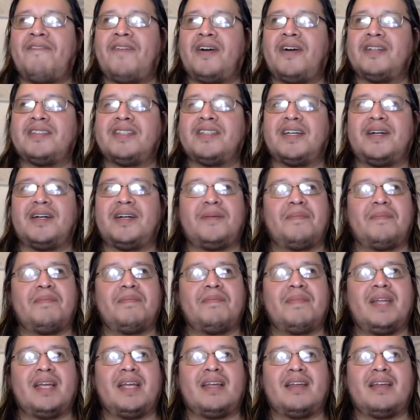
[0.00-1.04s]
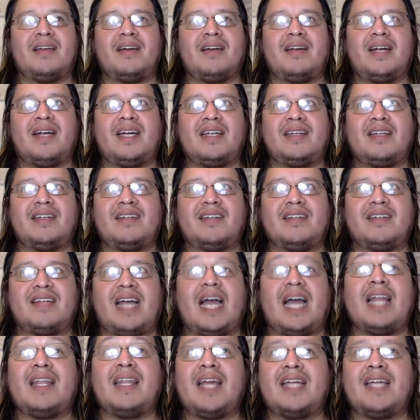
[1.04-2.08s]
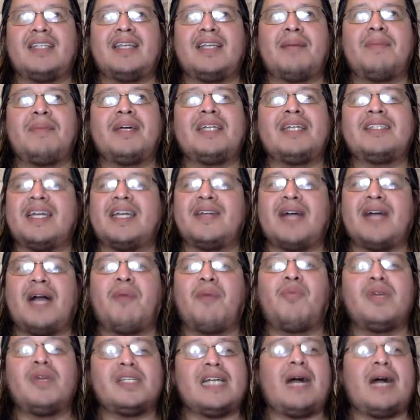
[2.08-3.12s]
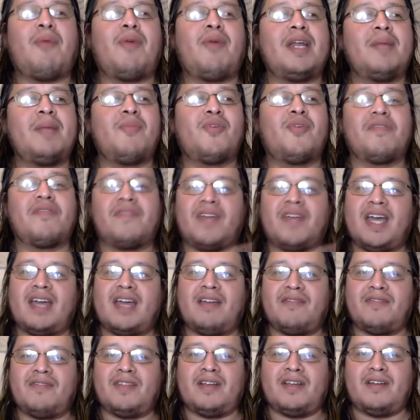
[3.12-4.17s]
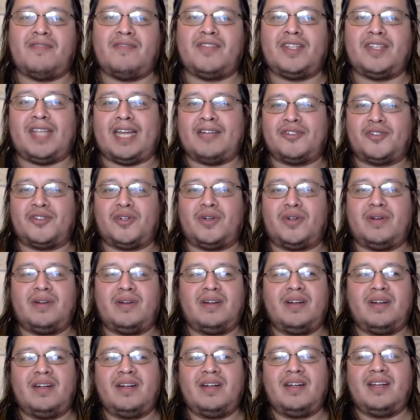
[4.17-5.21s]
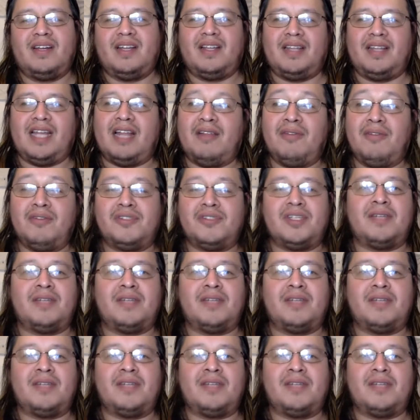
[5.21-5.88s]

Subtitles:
felt like all right. I liked. I'm like that's kind of. I wanted more of that of the dinosaur let loose